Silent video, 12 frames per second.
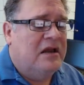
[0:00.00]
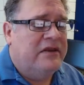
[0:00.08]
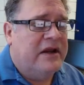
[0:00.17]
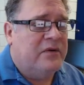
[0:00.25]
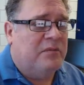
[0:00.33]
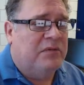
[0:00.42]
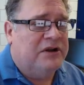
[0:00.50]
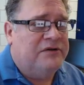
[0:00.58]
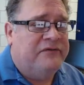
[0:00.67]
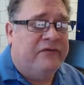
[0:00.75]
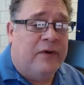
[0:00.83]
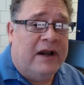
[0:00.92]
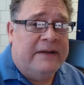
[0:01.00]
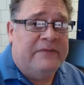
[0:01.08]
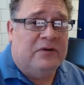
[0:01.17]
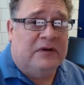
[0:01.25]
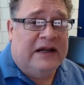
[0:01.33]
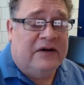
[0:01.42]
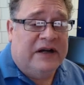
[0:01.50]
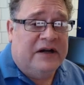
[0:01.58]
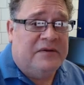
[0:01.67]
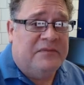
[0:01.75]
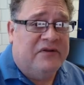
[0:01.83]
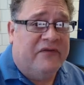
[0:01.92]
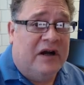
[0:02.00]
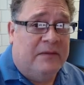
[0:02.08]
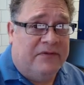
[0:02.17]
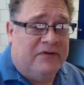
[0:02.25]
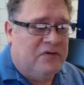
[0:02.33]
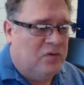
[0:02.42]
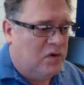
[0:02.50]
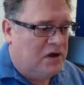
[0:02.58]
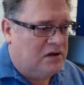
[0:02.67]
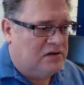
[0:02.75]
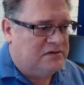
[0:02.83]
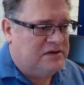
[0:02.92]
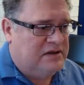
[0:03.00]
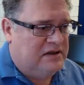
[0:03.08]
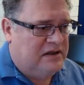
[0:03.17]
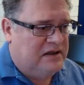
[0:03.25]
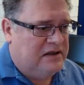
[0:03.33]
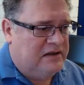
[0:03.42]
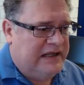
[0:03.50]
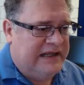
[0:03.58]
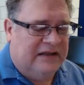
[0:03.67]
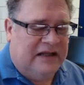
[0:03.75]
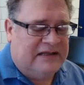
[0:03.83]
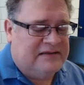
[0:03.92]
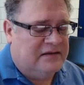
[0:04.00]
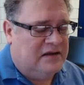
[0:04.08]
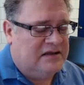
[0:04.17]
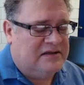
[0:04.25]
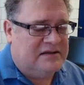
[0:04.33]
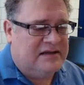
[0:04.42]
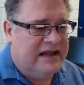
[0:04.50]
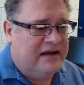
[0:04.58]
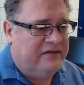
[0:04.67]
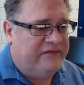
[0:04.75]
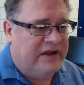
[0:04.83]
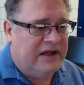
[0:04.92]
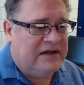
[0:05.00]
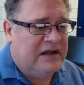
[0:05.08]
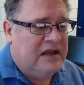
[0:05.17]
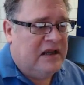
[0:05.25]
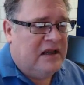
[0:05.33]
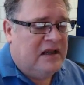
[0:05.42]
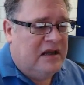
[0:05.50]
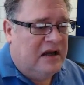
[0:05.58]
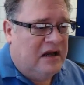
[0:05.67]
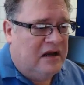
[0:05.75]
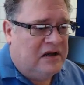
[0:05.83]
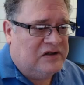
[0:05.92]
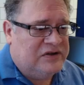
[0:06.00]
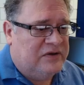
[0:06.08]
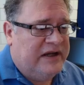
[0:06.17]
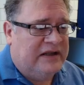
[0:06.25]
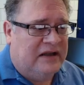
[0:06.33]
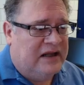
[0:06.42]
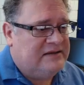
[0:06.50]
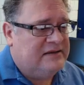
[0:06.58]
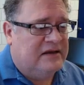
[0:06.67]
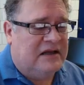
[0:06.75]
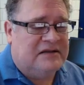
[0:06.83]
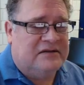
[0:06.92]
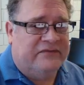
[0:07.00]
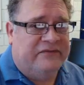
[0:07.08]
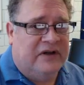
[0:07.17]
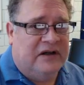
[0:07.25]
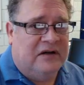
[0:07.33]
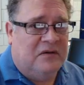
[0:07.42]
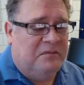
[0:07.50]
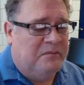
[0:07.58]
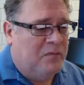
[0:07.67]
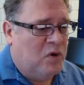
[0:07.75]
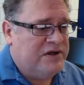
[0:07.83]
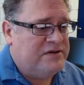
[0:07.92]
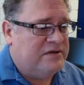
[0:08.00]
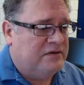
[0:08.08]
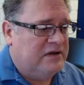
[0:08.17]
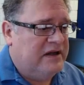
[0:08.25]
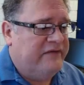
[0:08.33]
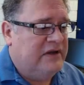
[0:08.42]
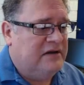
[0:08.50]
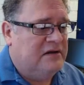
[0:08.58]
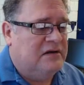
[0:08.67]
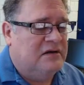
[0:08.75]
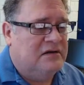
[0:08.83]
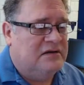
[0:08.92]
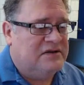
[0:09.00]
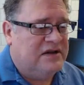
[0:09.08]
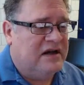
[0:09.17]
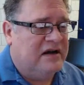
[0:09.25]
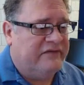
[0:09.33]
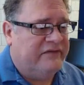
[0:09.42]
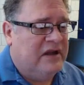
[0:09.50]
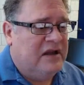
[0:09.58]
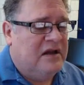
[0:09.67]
They were balloon framed to allow air to move up through the walls. Had lots and lots of stack effect. Also had lots and lots of moisture-loving stuff.